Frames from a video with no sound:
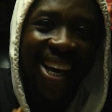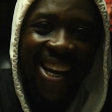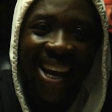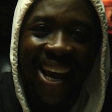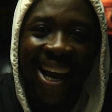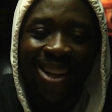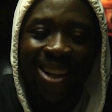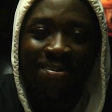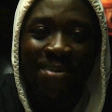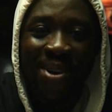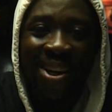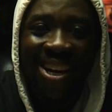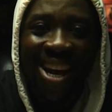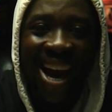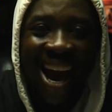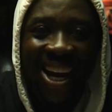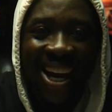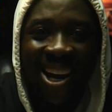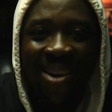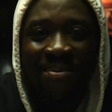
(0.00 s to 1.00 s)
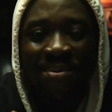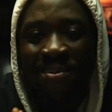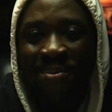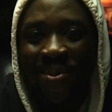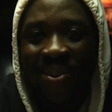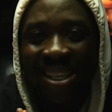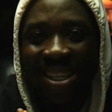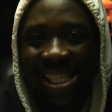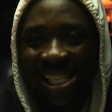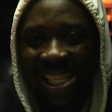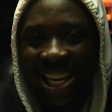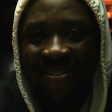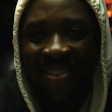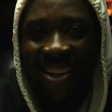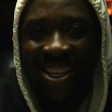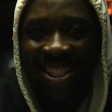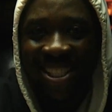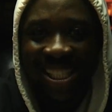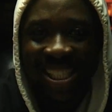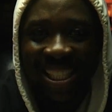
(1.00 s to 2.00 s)
in helping other people
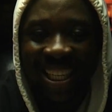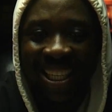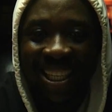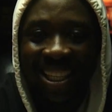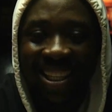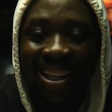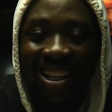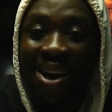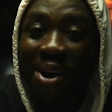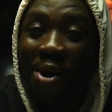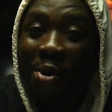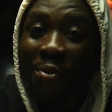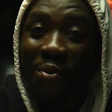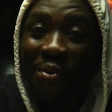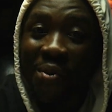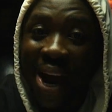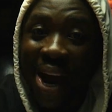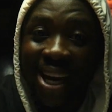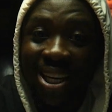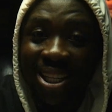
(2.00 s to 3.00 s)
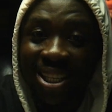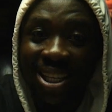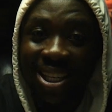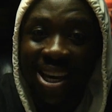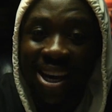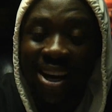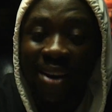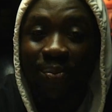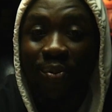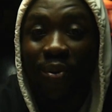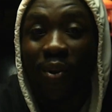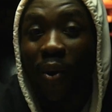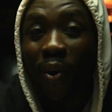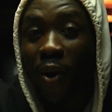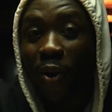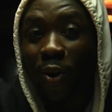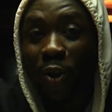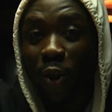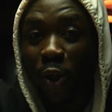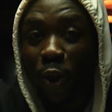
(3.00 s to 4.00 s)
discover this channel right here
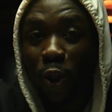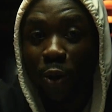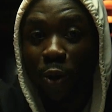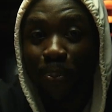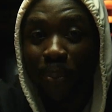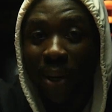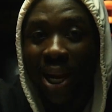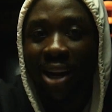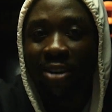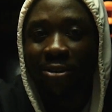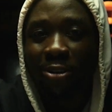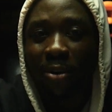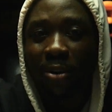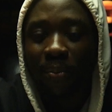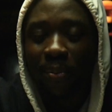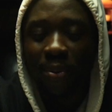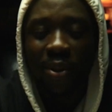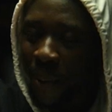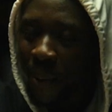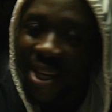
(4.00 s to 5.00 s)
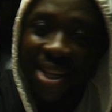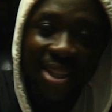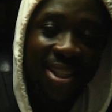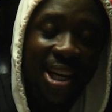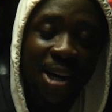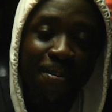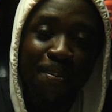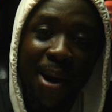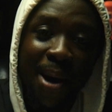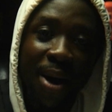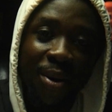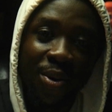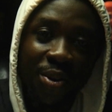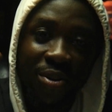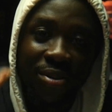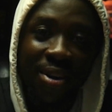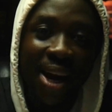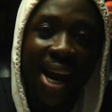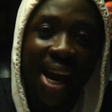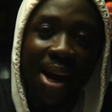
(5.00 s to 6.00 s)
on YouTube platform. Please step
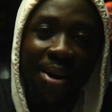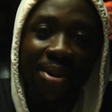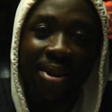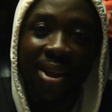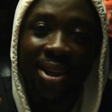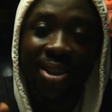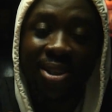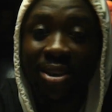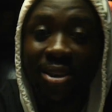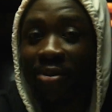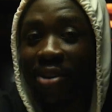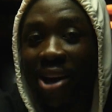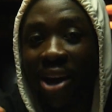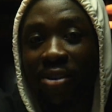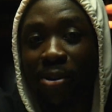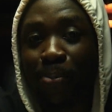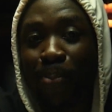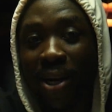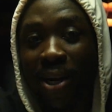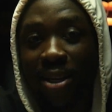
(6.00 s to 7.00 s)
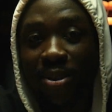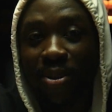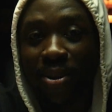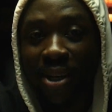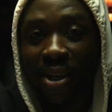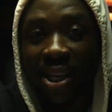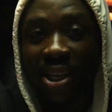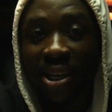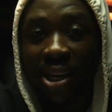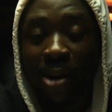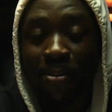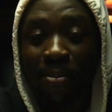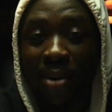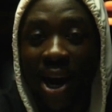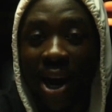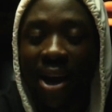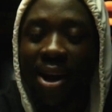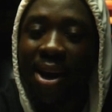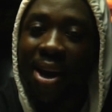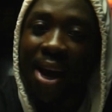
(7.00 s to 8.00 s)
out, try out this if you have a Panasonic
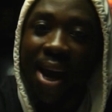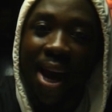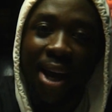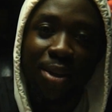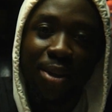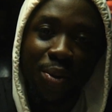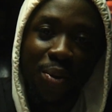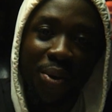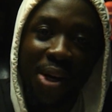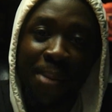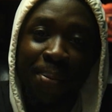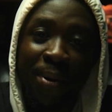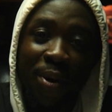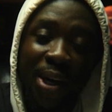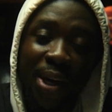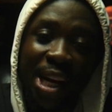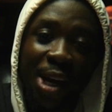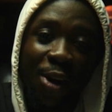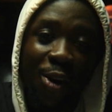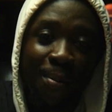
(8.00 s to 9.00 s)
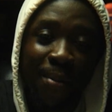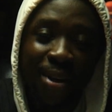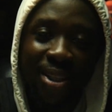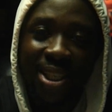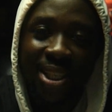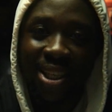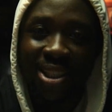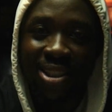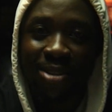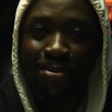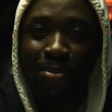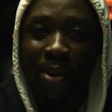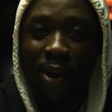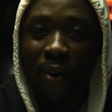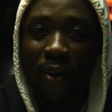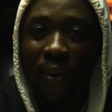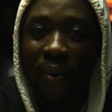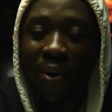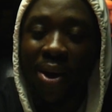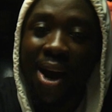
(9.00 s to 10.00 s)
camera and do let me know in the comment section
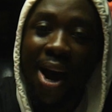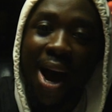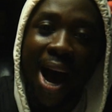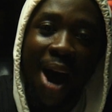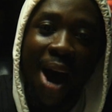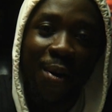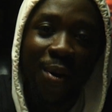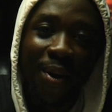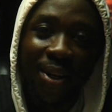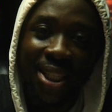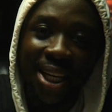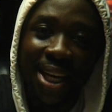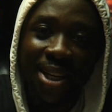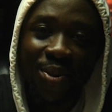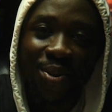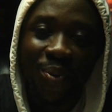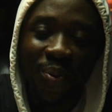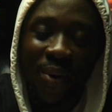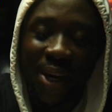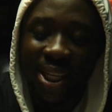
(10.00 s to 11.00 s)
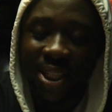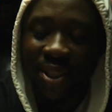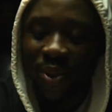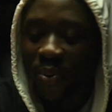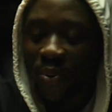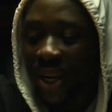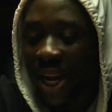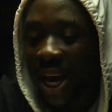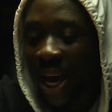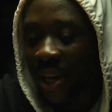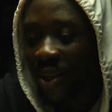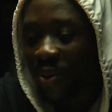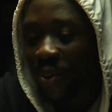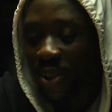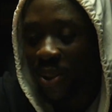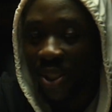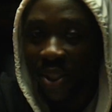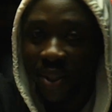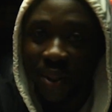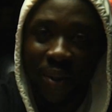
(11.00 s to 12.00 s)
below how your test went, whether it
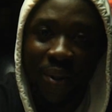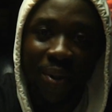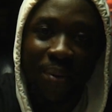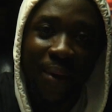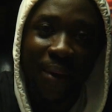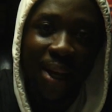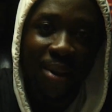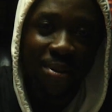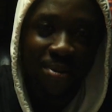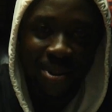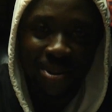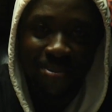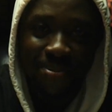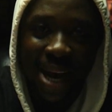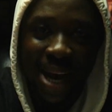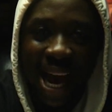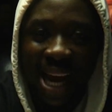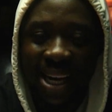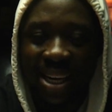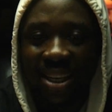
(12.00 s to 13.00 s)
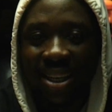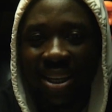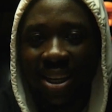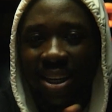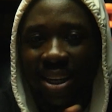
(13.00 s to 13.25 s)
was good, whether it was bad.